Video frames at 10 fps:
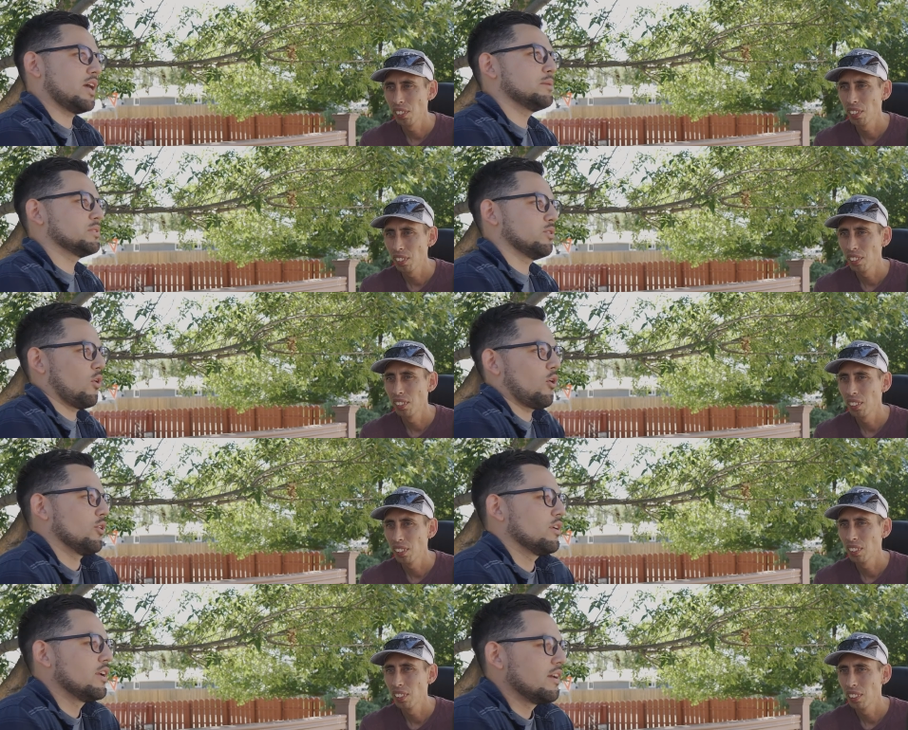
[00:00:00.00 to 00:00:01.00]
Speaker 1: types of
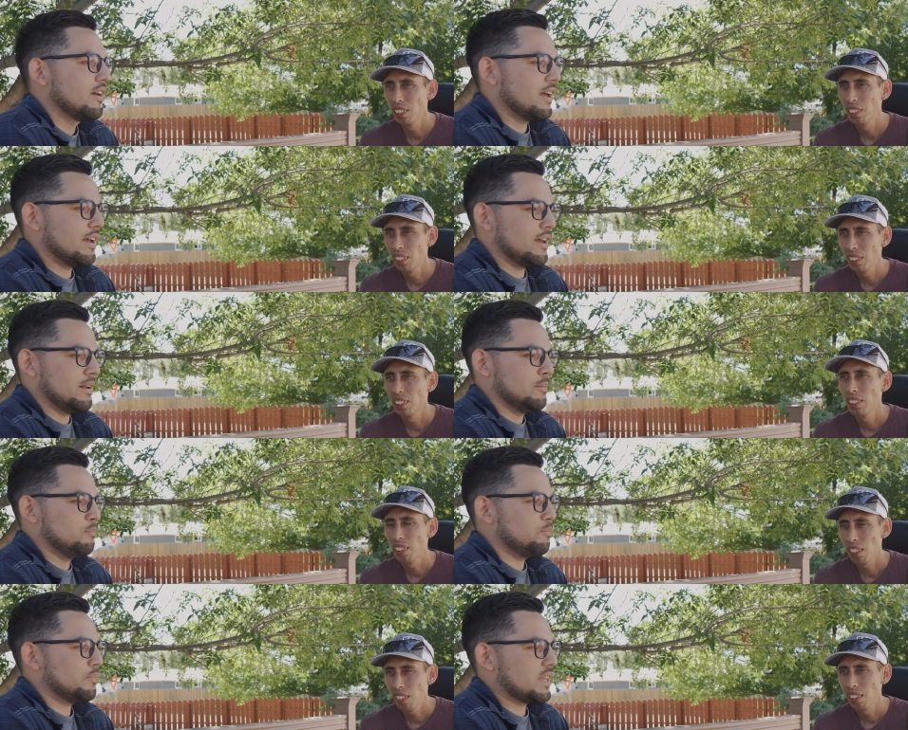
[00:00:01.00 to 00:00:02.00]
art
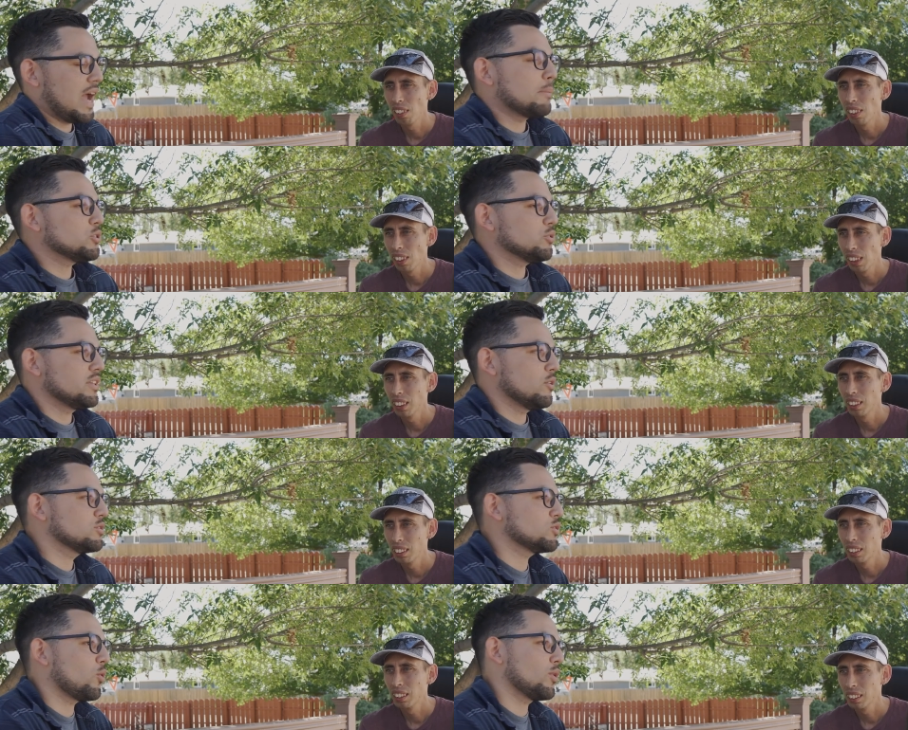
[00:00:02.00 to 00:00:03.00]
and capturing
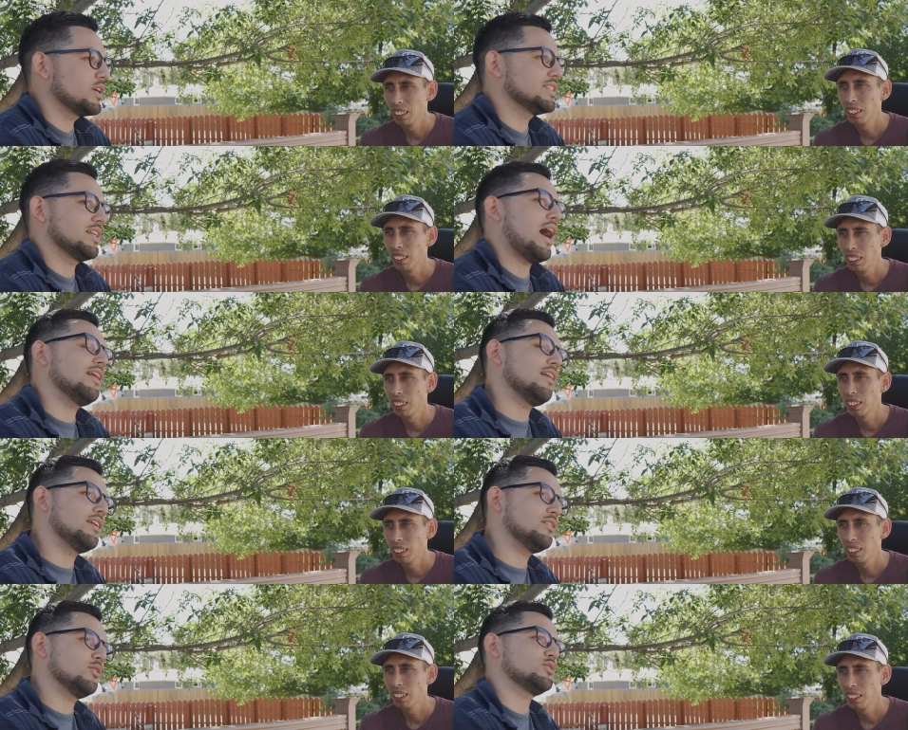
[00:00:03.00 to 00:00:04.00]
those stories and
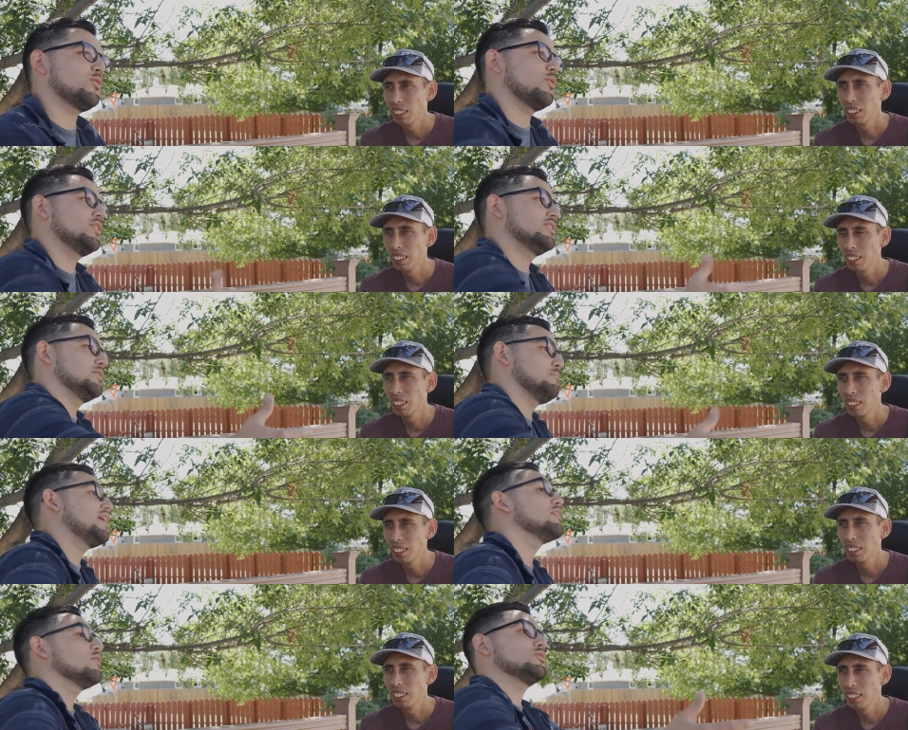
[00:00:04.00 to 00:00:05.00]
highlighting those stories and
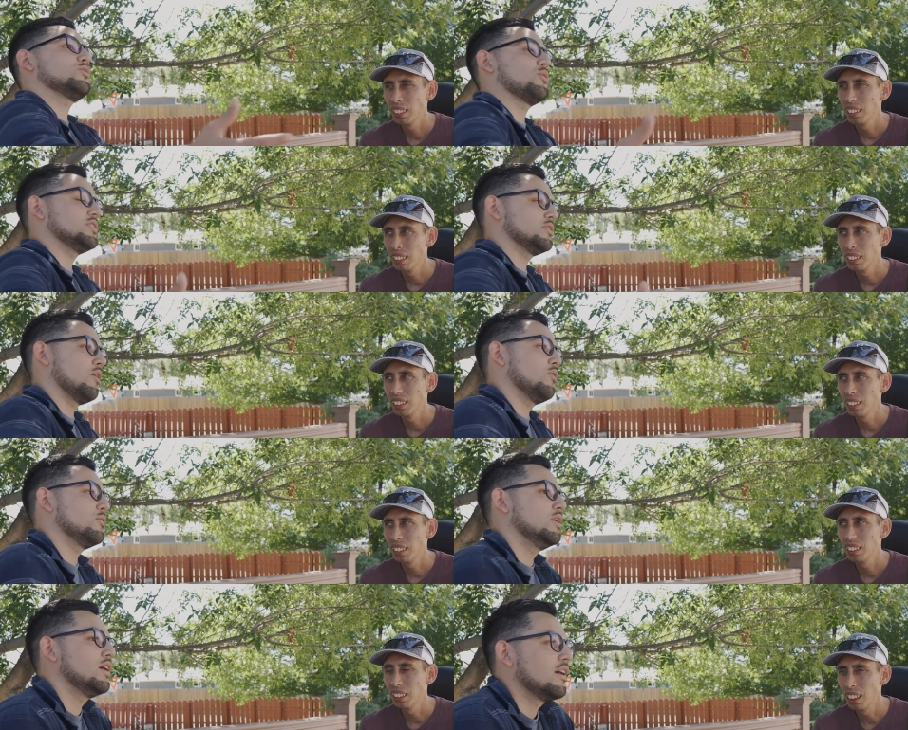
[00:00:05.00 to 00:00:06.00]
making those stories
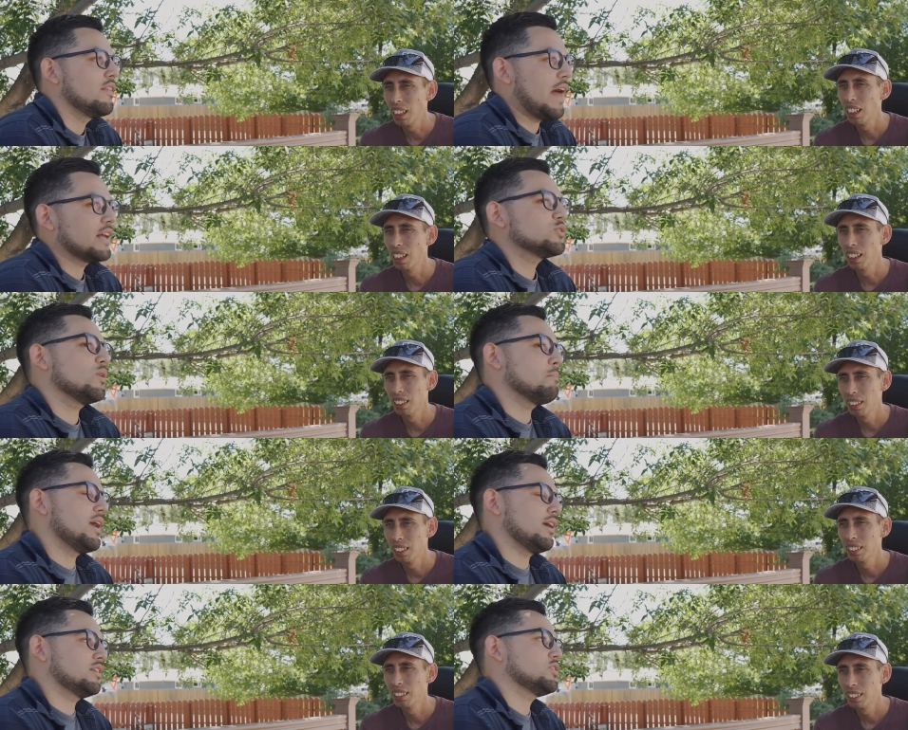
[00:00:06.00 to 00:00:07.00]
known. Yeah. That's what
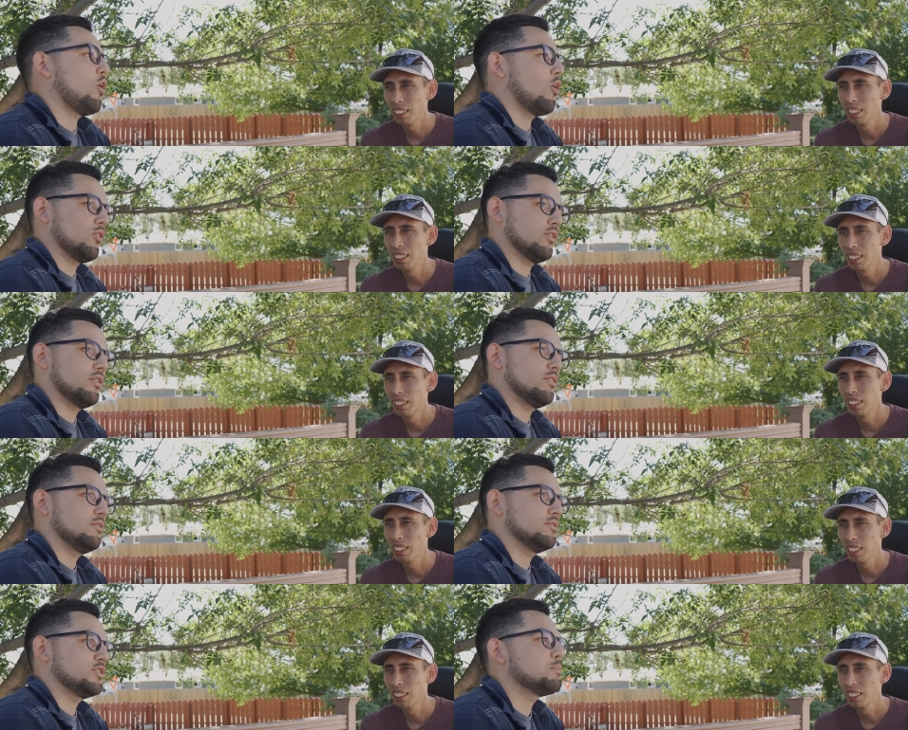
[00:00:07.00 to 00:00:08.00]
makes art
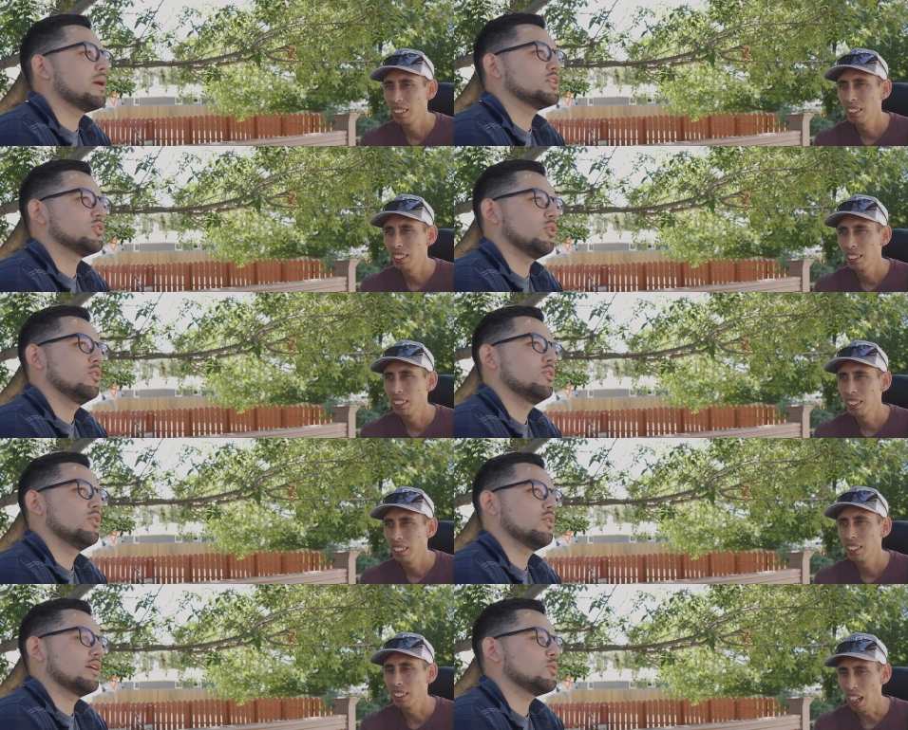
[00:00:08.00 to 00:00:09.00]
special.
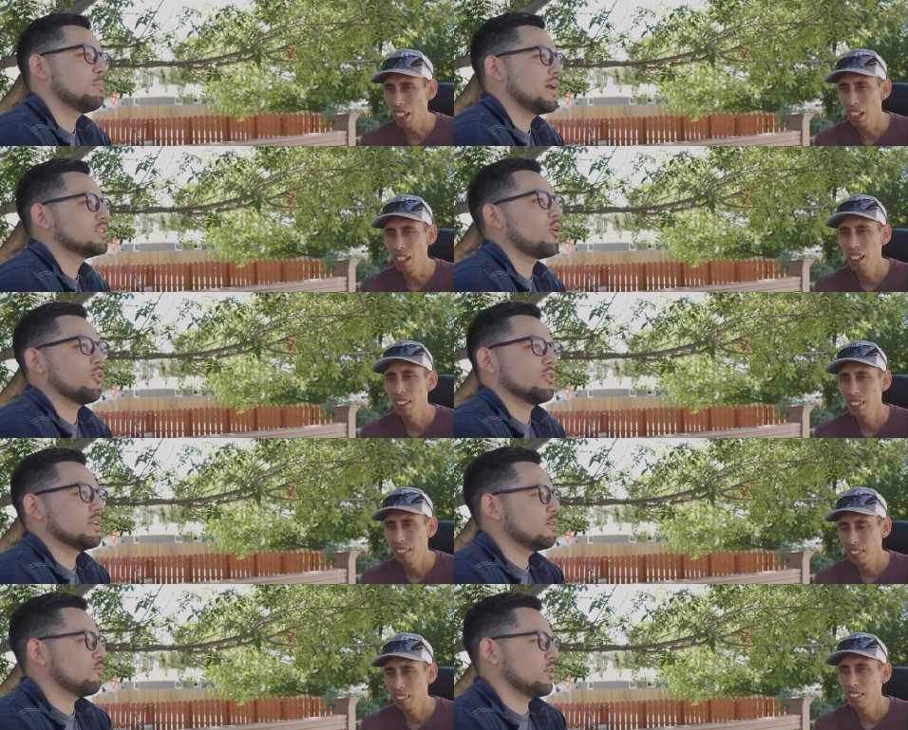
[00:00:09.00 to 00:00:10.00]
That's yeah. what makes art
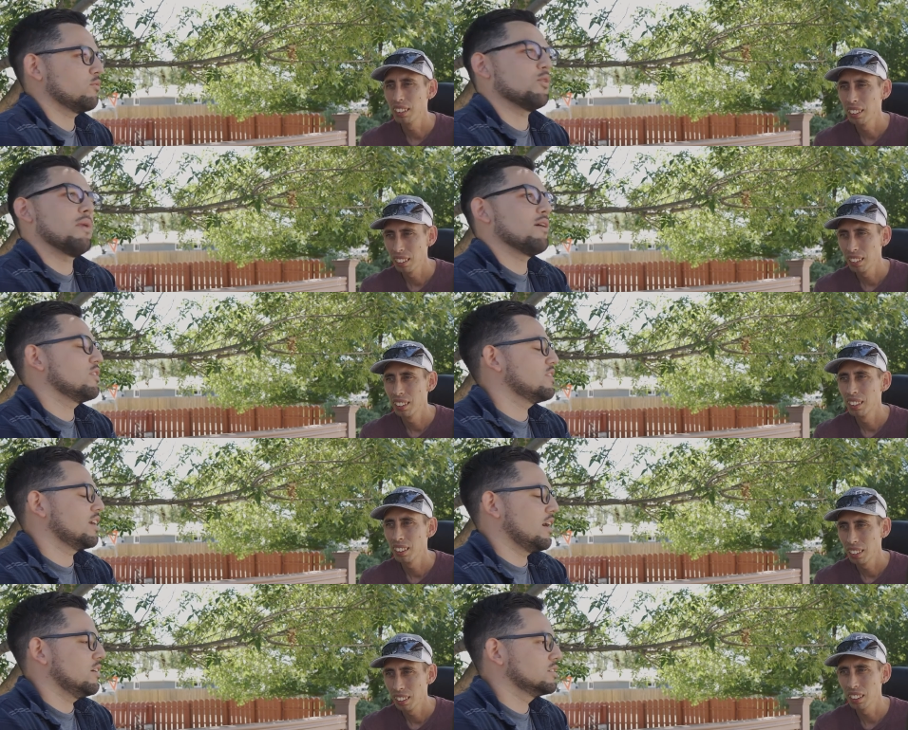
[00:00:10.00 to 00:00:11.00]
different from
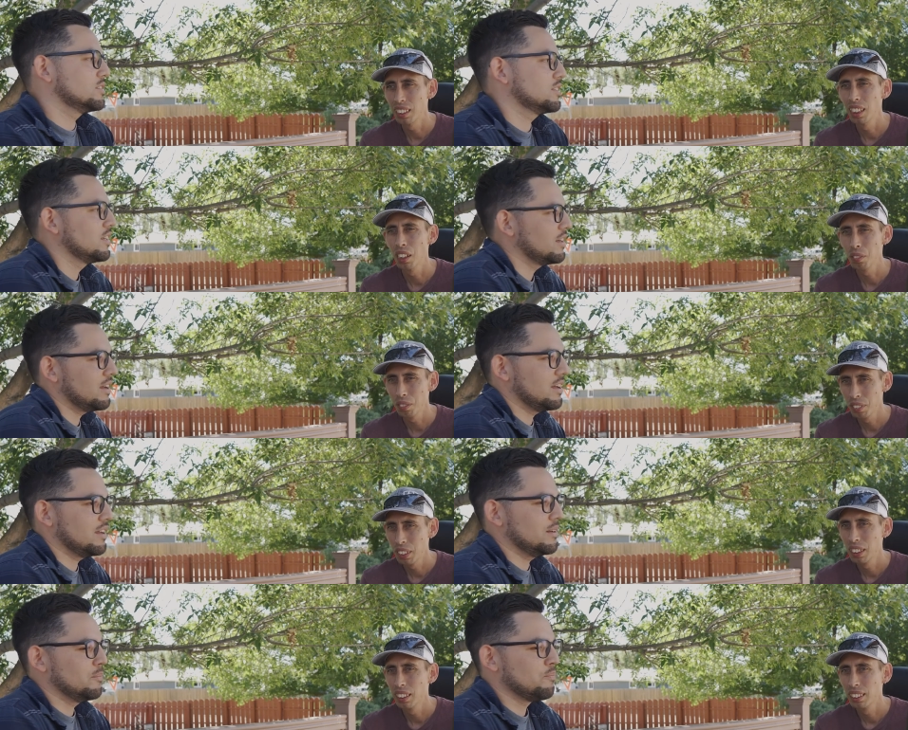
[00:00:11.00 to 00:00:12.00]
everything else. Yep.
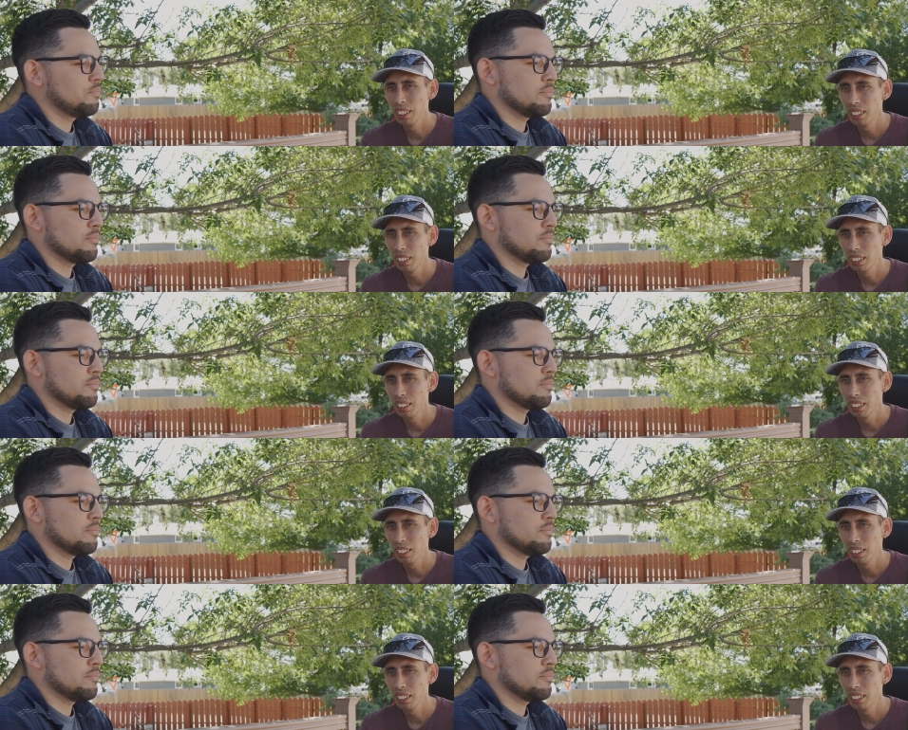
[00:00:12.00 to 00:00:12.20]
And